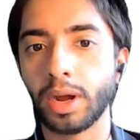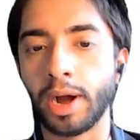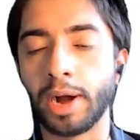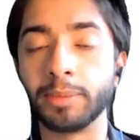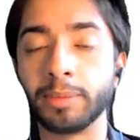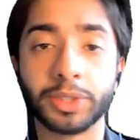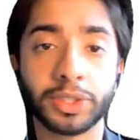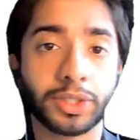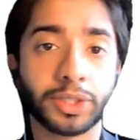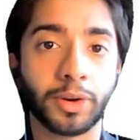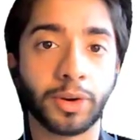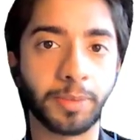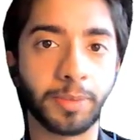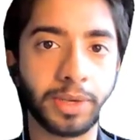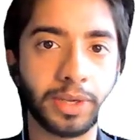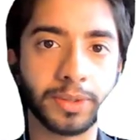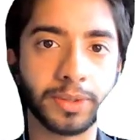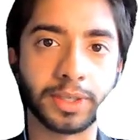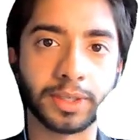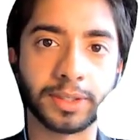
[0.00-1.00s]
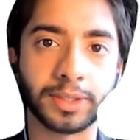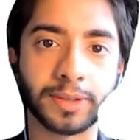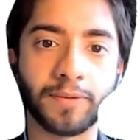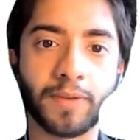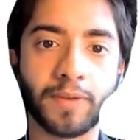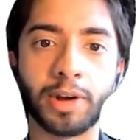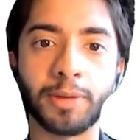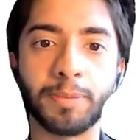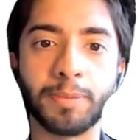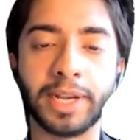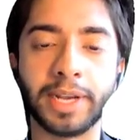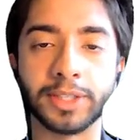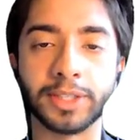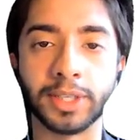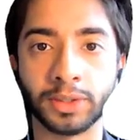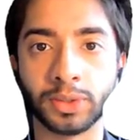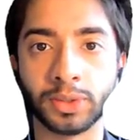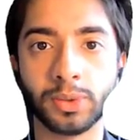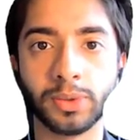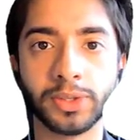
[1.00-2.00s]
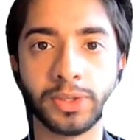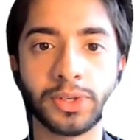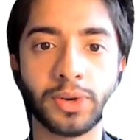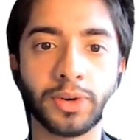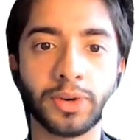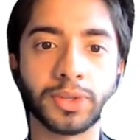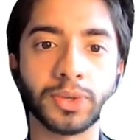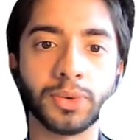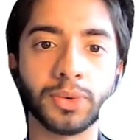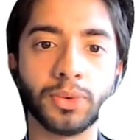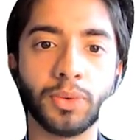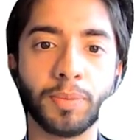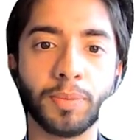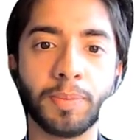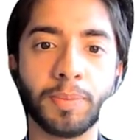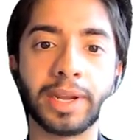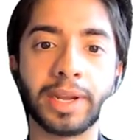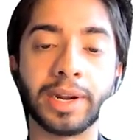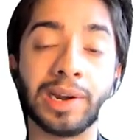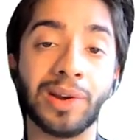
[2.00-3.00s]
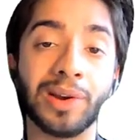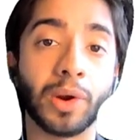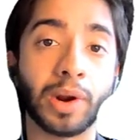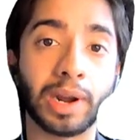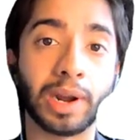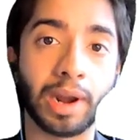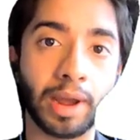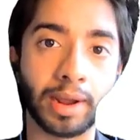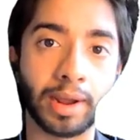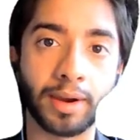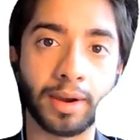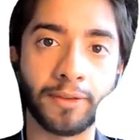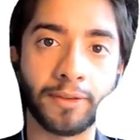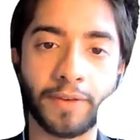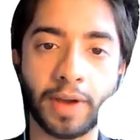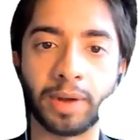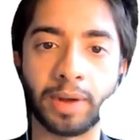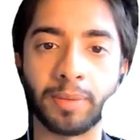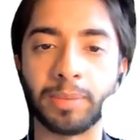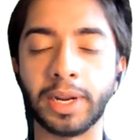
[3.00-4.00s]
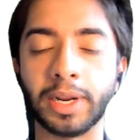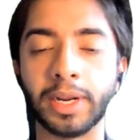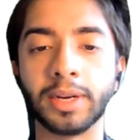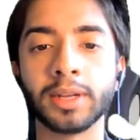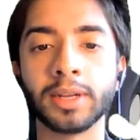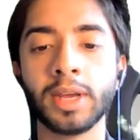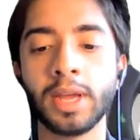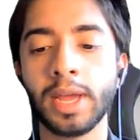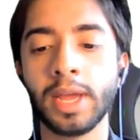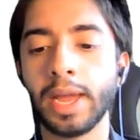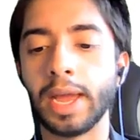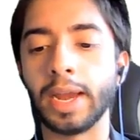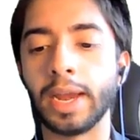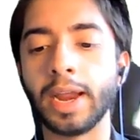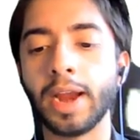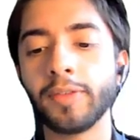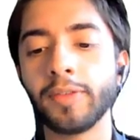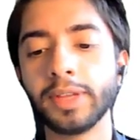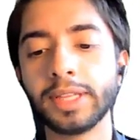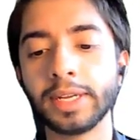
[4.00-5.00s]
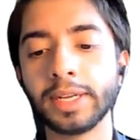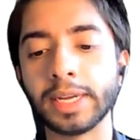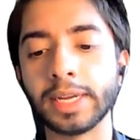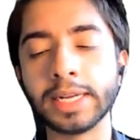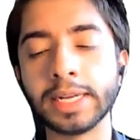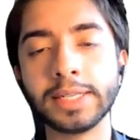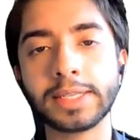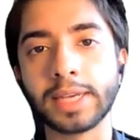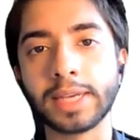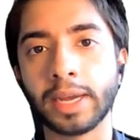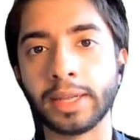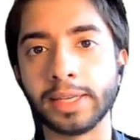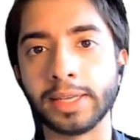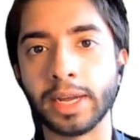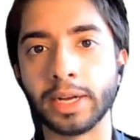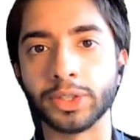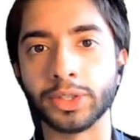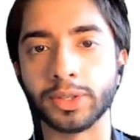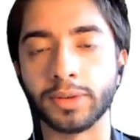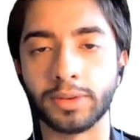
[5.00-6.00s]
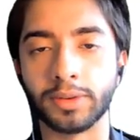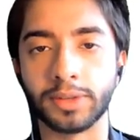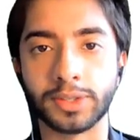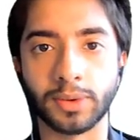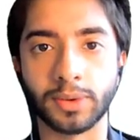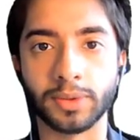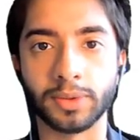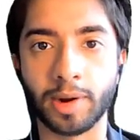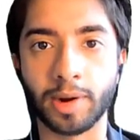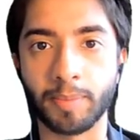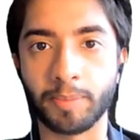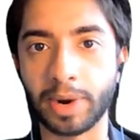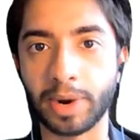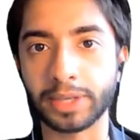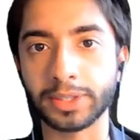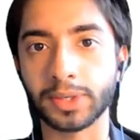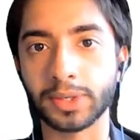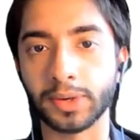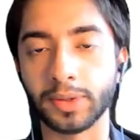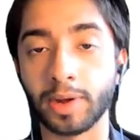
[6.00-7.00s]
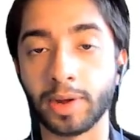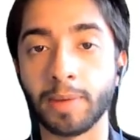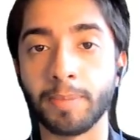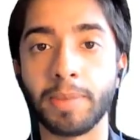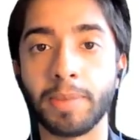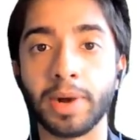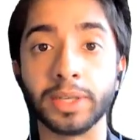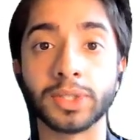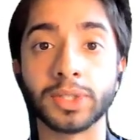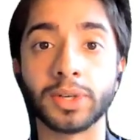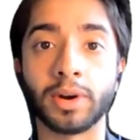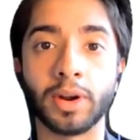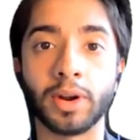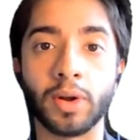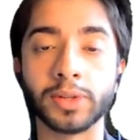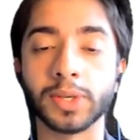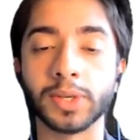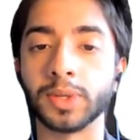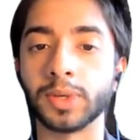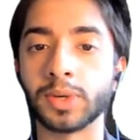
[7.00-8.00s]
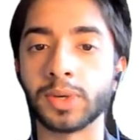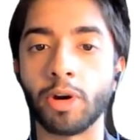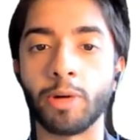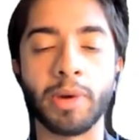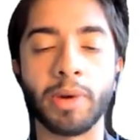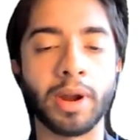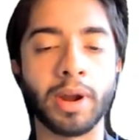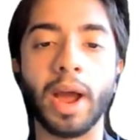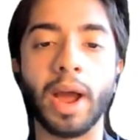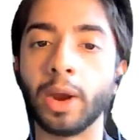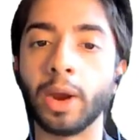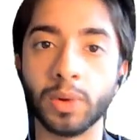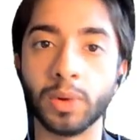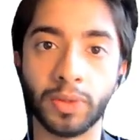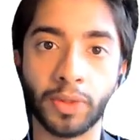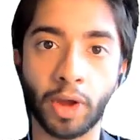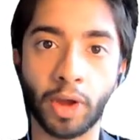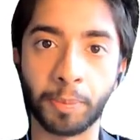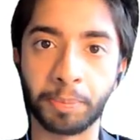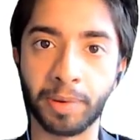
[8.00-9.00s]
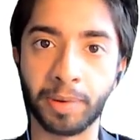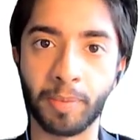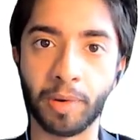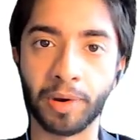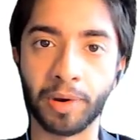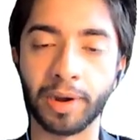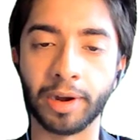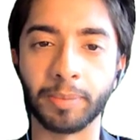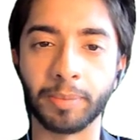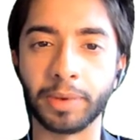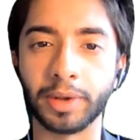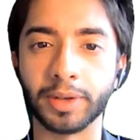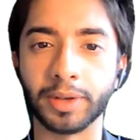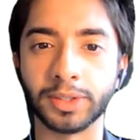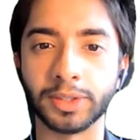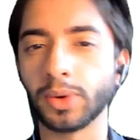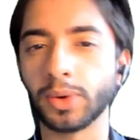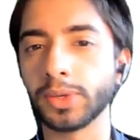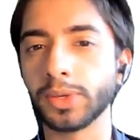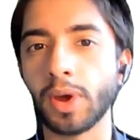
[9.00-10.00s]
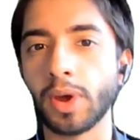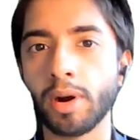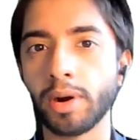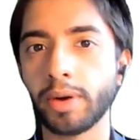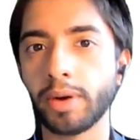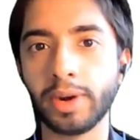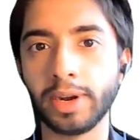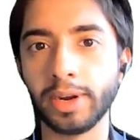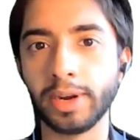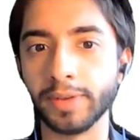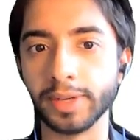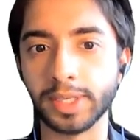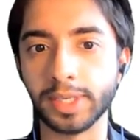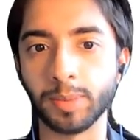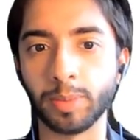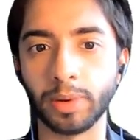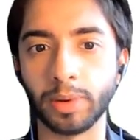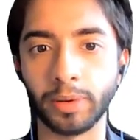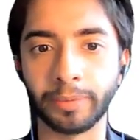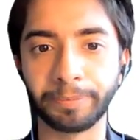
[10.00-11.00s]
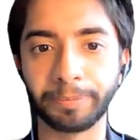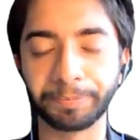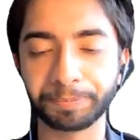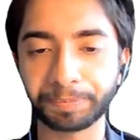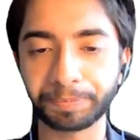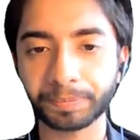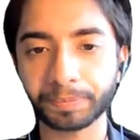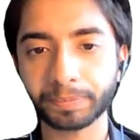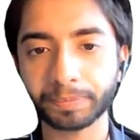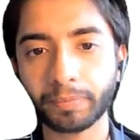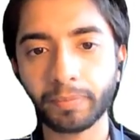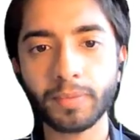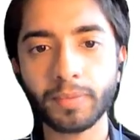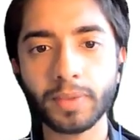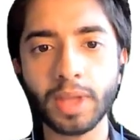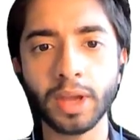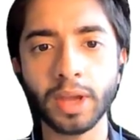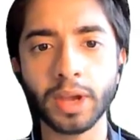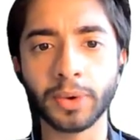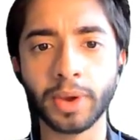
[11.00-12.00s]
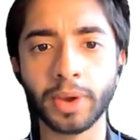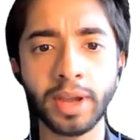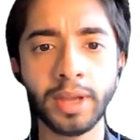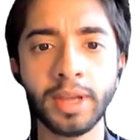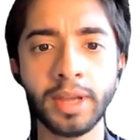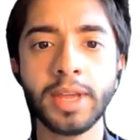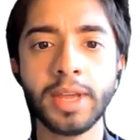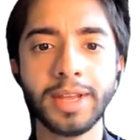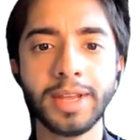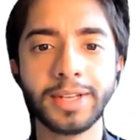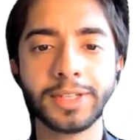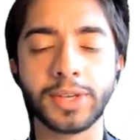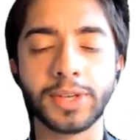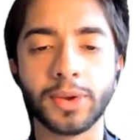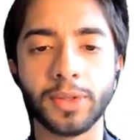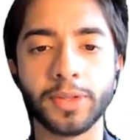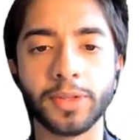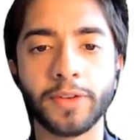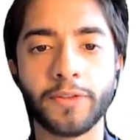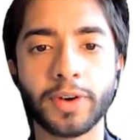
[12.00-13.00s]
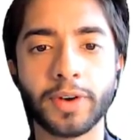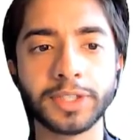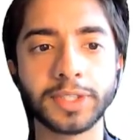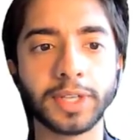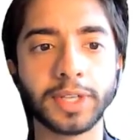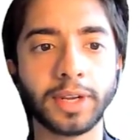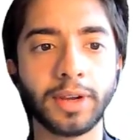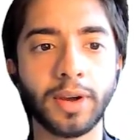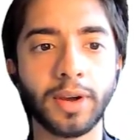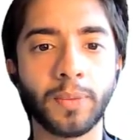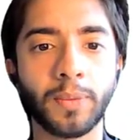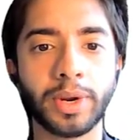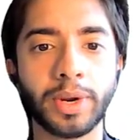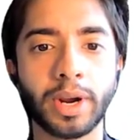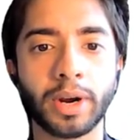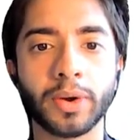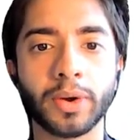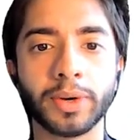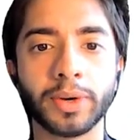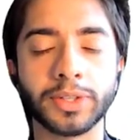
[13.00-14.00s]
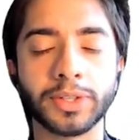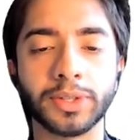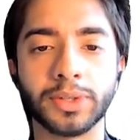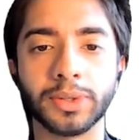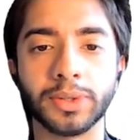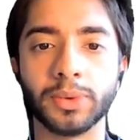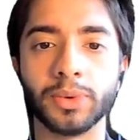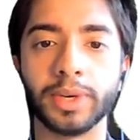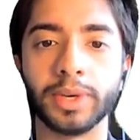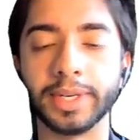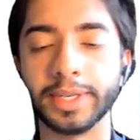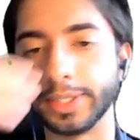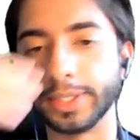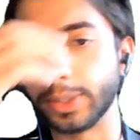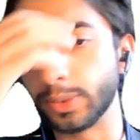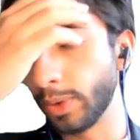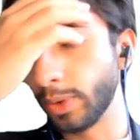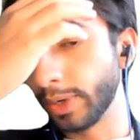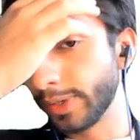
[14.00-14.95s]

just going to be using some very basic tools here to make it look like a fan blade. And everything inside the engine, so the compressor, the combustor, and also the turbine, I will not be modeling because those aren't really visible. Okay, so the first thing we are going to do is